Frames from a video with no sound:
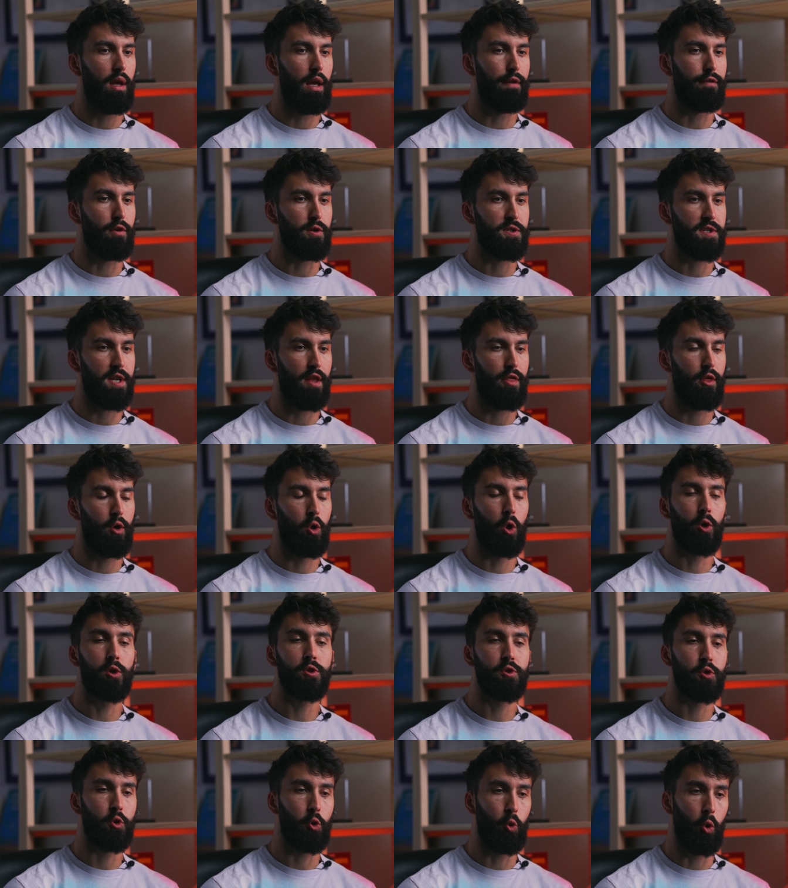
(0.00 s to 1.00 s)
If you set the
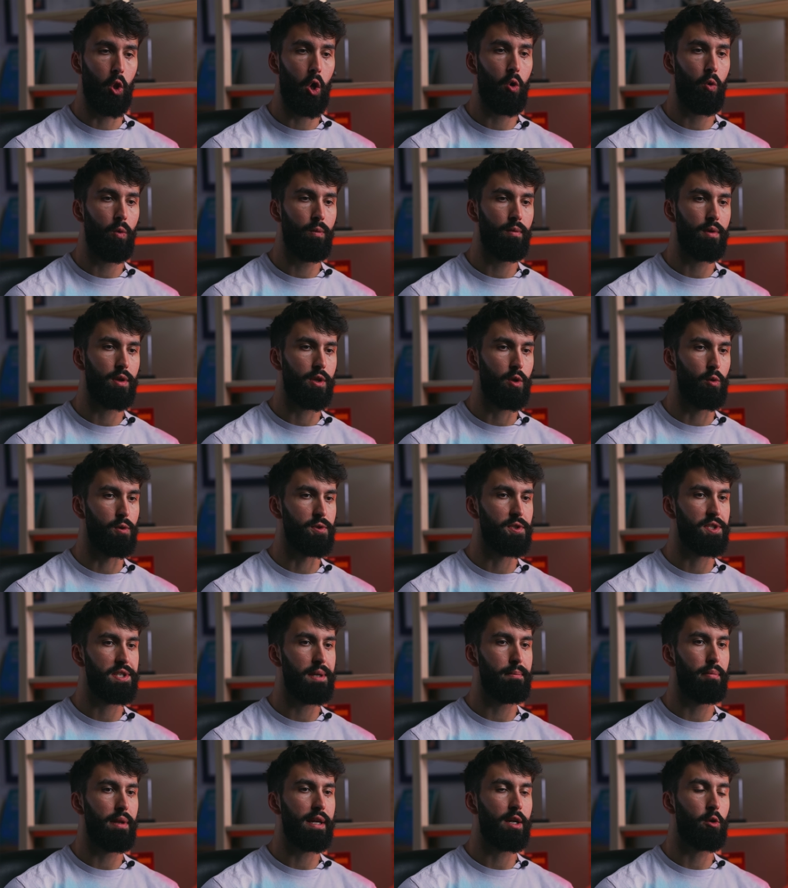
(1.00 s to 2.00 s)
hooks too low, you'll
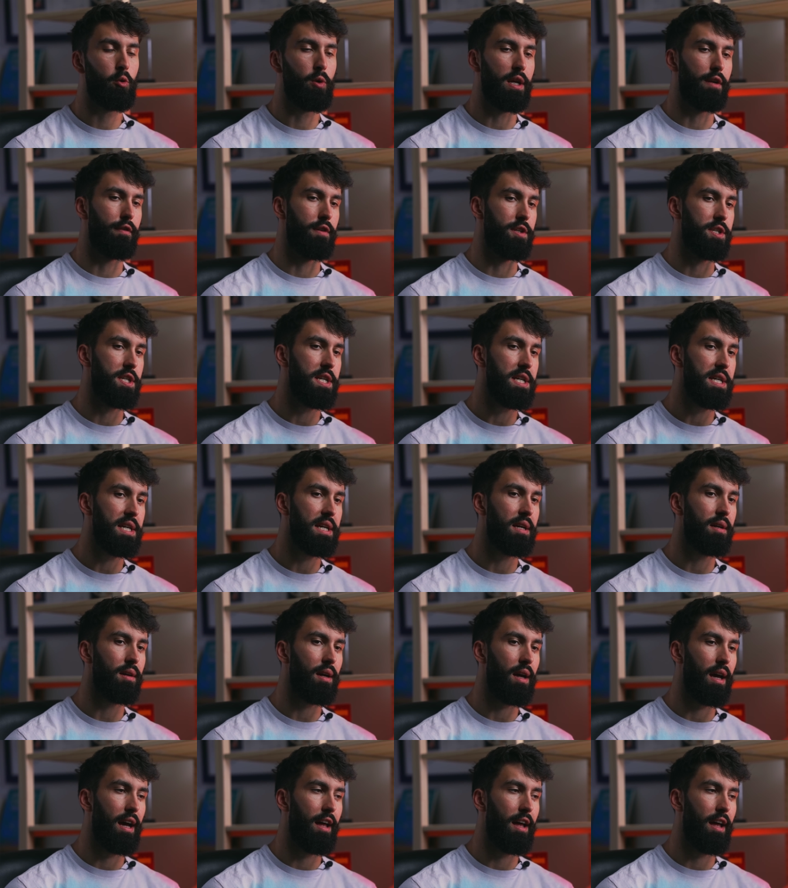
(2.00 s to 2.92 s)
simply create fatigue